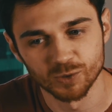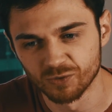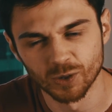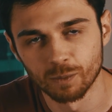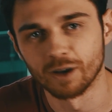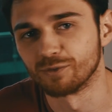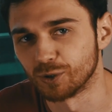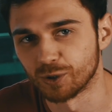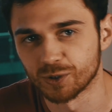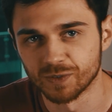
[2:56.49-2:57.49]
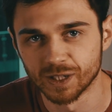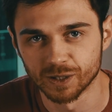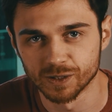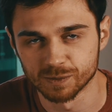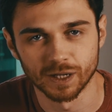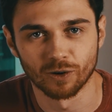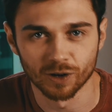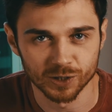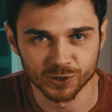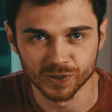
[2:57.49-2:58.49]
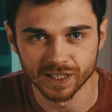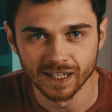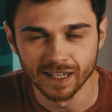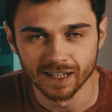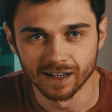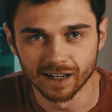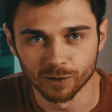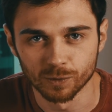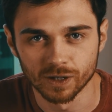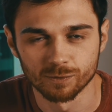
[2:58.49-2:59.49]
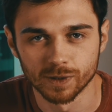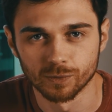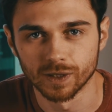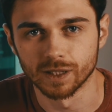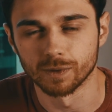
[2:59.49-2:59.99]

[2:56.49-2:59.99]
to film my Flourish videos, my cardistry, uh, it would have been really,